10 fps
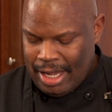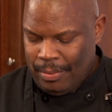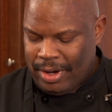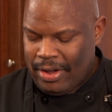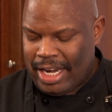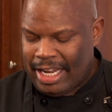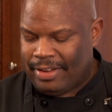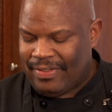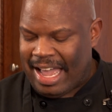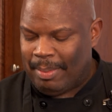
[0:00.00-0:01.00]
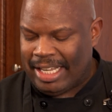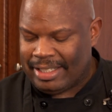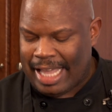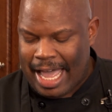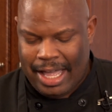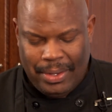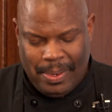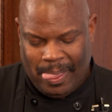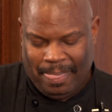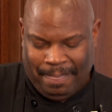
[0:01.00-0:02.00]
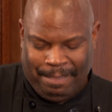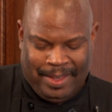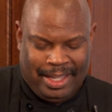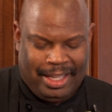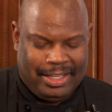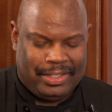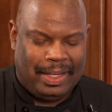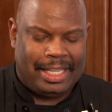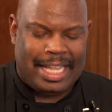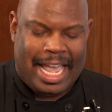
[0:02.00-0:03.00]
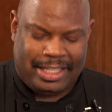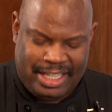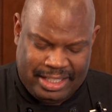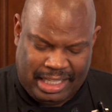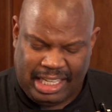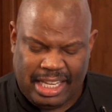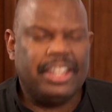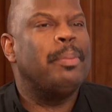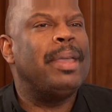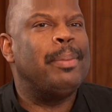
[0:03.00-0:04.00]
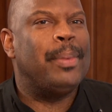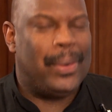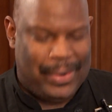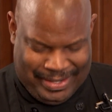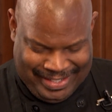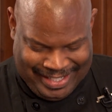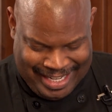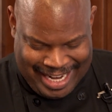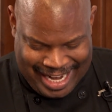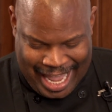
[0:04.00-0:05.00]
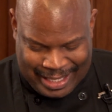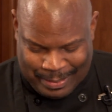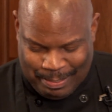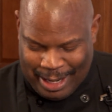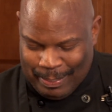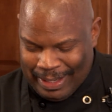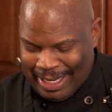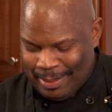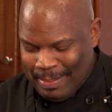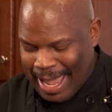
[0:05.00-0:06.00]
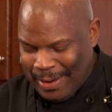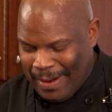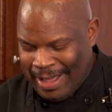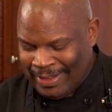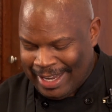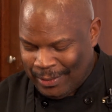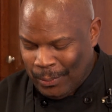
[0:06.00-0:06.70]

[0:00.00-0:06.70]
And we're going to eat family style. So let's add just a little bit more. Got some people in the background, they're